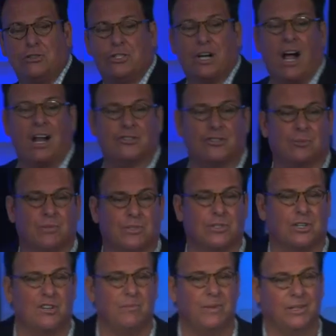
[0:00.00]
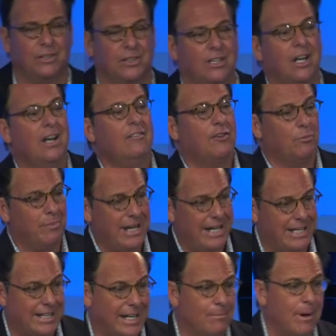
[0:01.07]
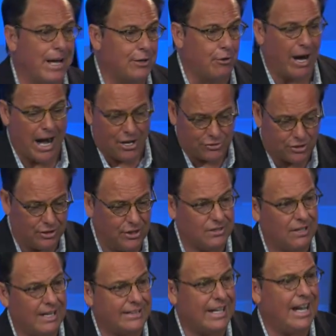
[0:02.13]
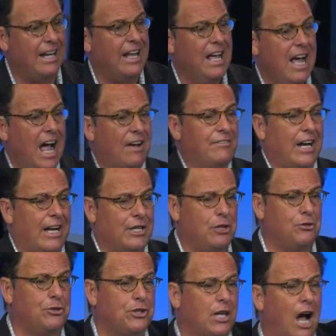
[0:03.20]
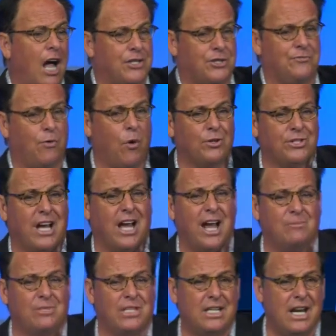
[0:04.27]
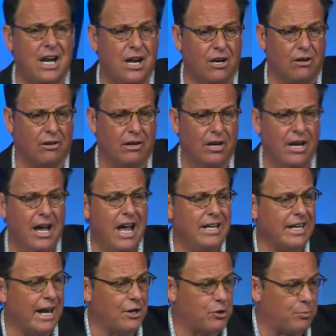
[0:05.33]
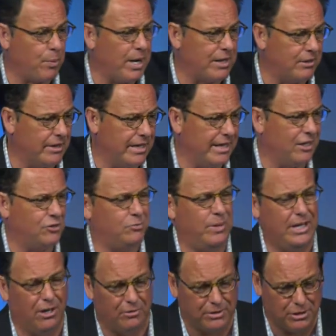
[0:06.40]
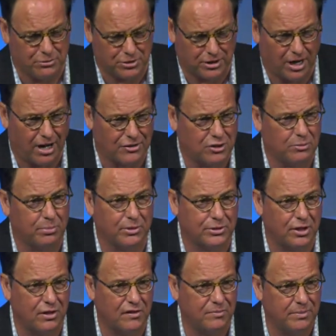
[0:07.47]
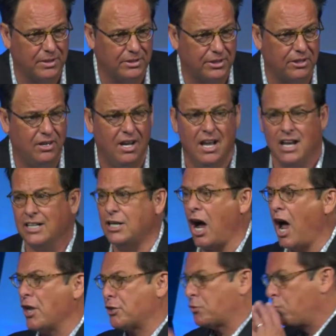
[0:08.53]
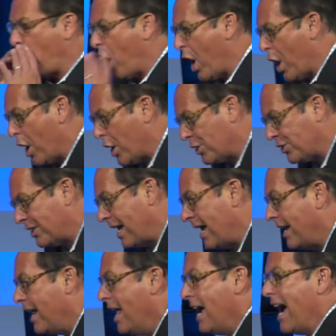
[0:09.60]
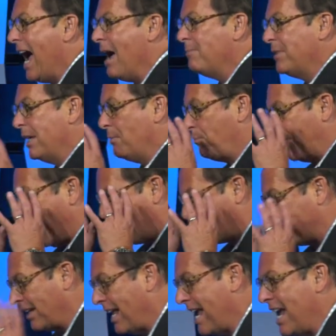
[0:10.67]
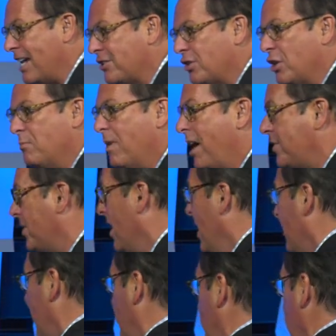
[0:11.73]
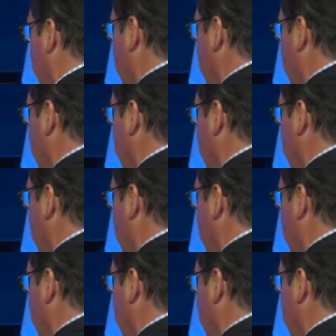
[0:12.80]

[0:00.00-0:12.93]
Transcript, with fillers: use Scott Super Turf Builder? For me to get my grass to look like that, I've got to use Scott's four times a year and got to sprinkler it. He goes, We don't use Scott Super Turf Builder. God's Word said, I'm going to bless the land so much that you